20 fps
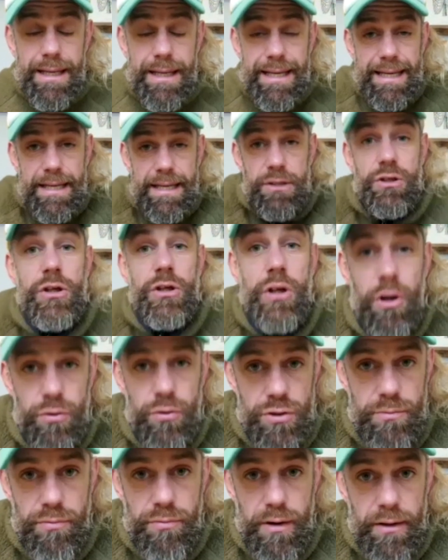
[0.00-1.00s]
is you can
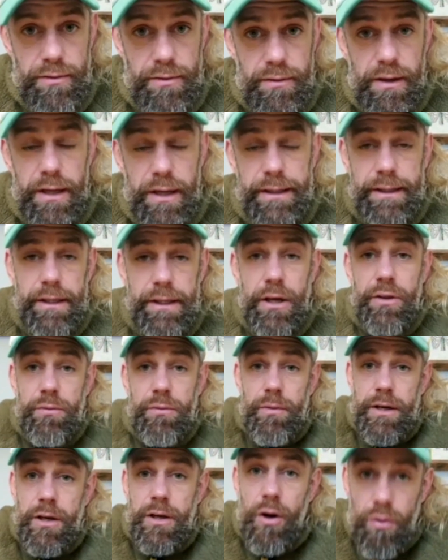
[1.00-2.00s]
hold your breath. And I know that
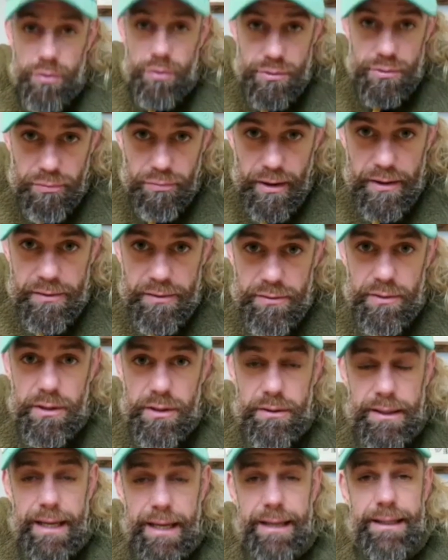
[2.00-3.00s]
when you hold your breath,
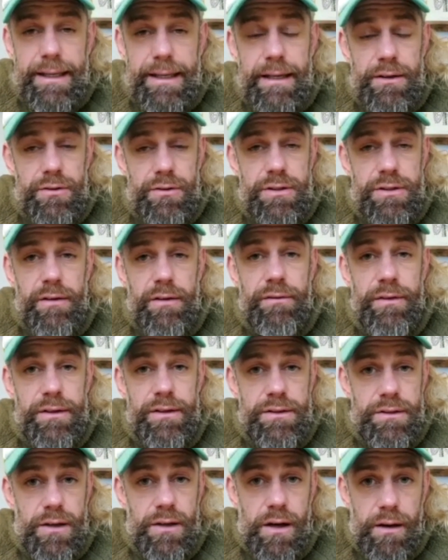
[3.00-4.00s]
you can get yourself
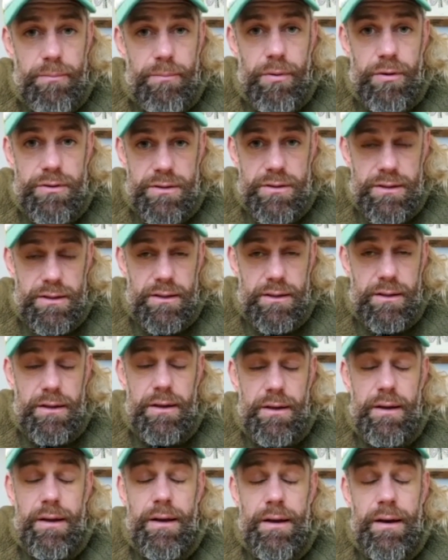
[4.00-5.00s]
into hypoxic
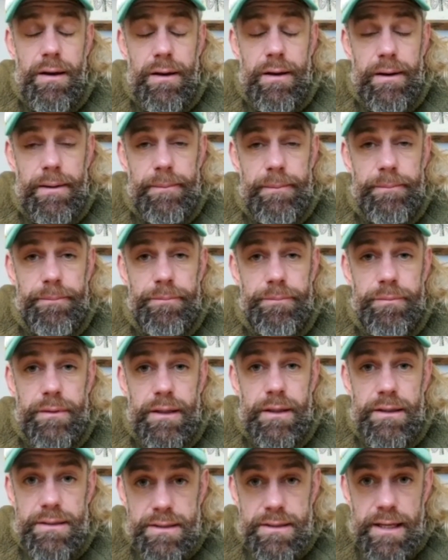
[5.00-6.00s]

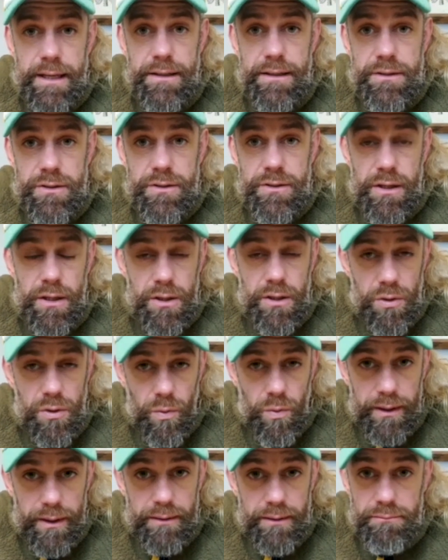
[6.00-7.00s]
states
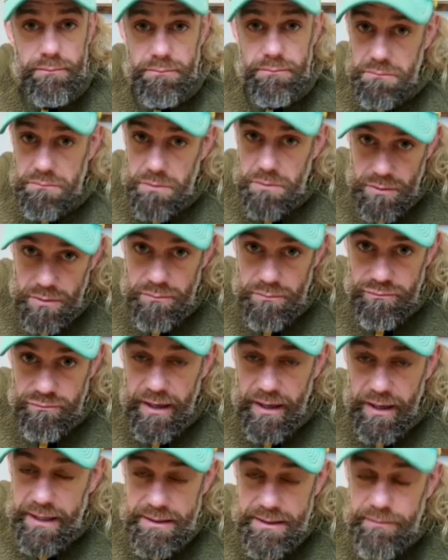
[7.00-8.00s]
quite
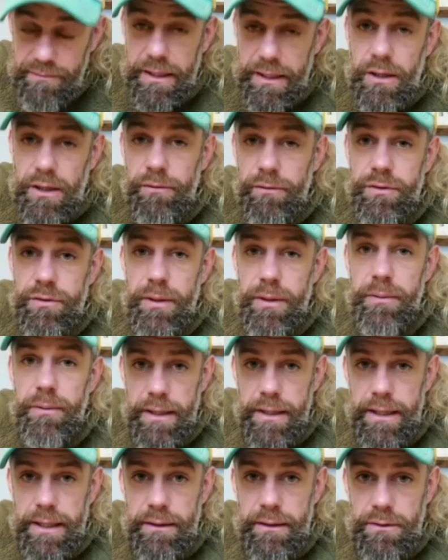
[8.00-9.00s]
relatively comfortably
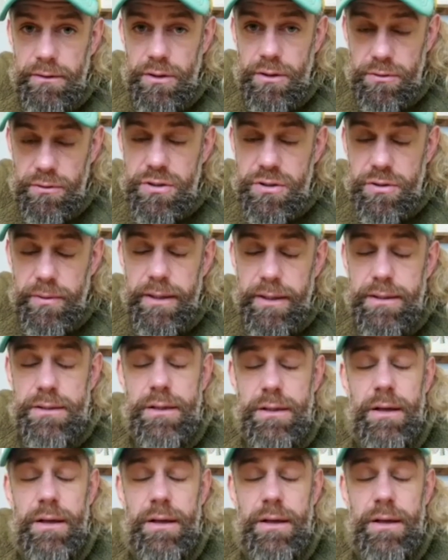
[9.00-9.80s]
when you get used to it.